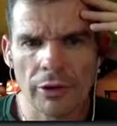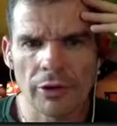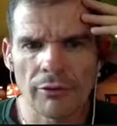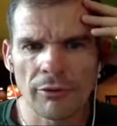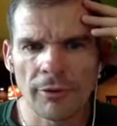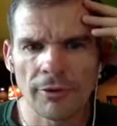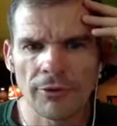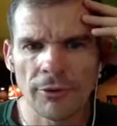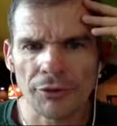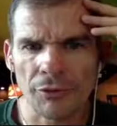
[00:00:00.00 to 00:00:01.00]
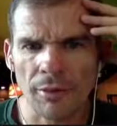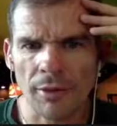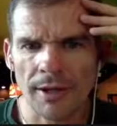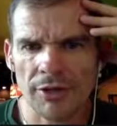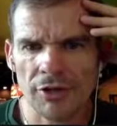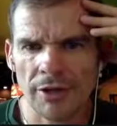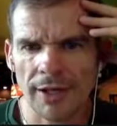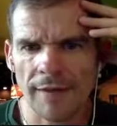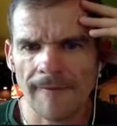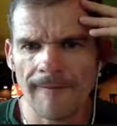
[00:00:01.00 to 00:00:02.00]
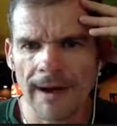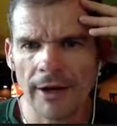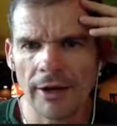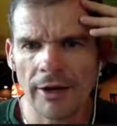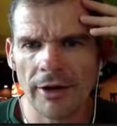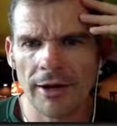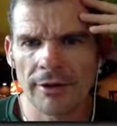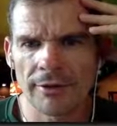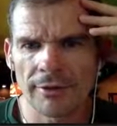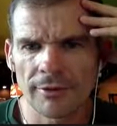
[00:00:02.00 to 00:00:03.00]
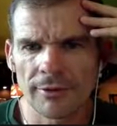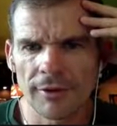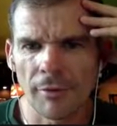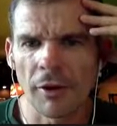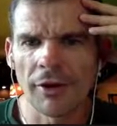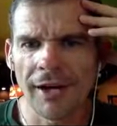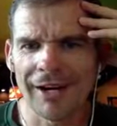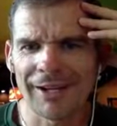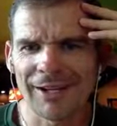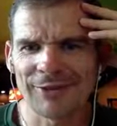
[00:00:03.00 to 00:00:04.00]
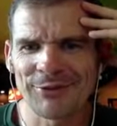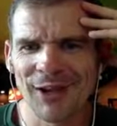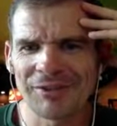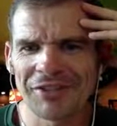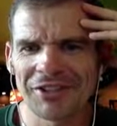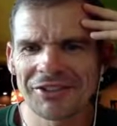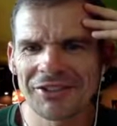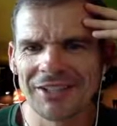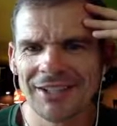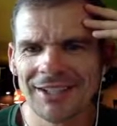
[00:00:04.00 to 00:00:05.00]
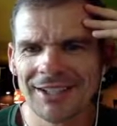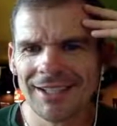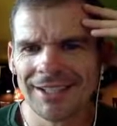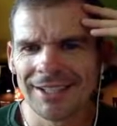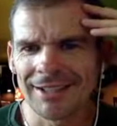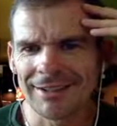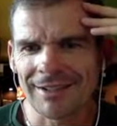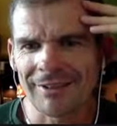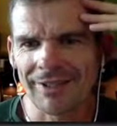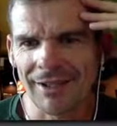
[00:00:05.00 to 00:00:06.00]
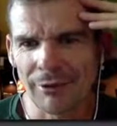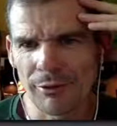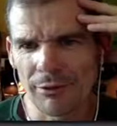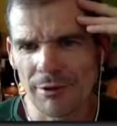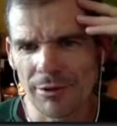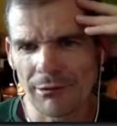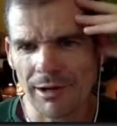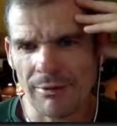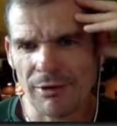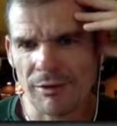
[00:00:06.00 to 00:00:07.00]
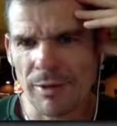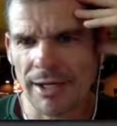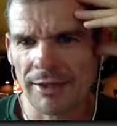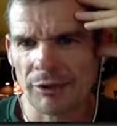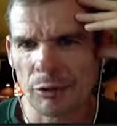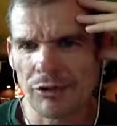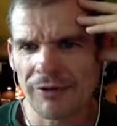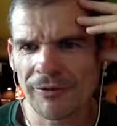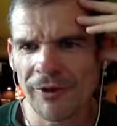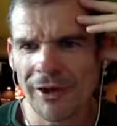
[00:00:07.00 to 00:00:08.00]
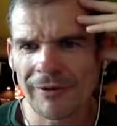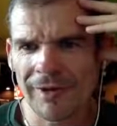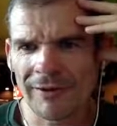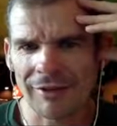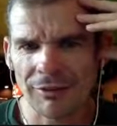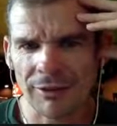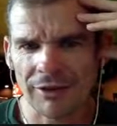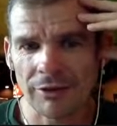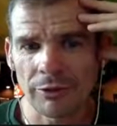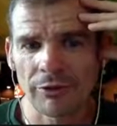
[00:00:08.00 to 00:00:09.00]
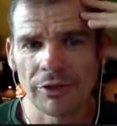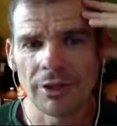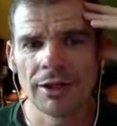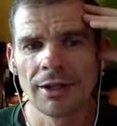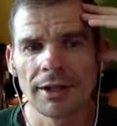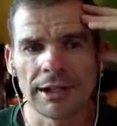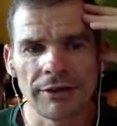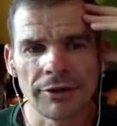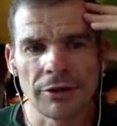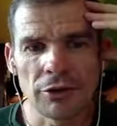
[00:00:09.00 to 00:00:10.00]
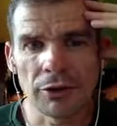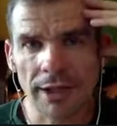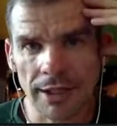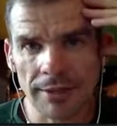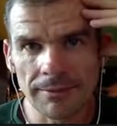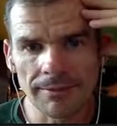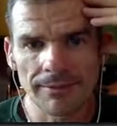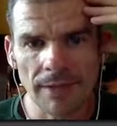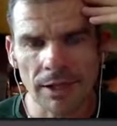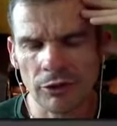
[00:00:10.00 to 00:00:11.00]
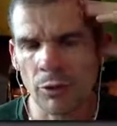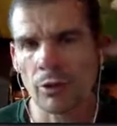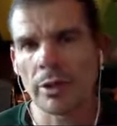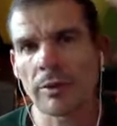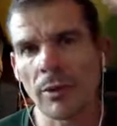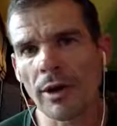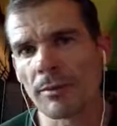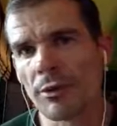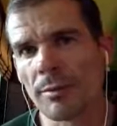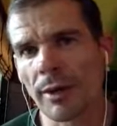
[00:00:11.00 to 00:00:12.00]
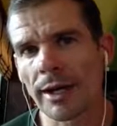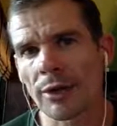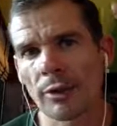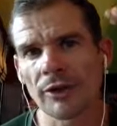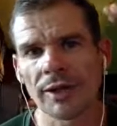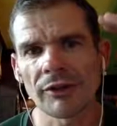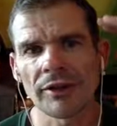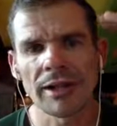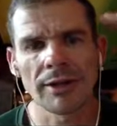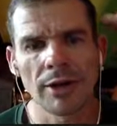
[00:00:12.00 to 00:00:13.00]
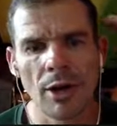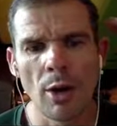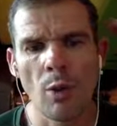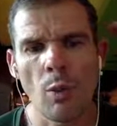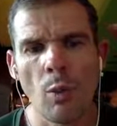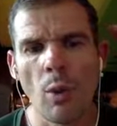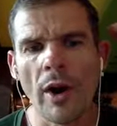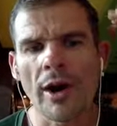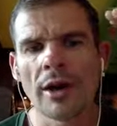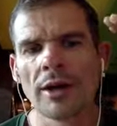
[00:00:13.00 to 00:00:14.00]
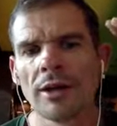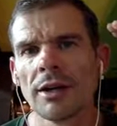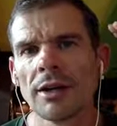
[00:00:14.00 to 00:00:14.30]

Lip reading: looking for my first road bike. Should I get ALR, Emonda ALR 5 disc? It's 1700 Great British Pounds, or Defy Advanced 3. So this is lives in the UK. And so when you're buying a new bike, always got to understand, where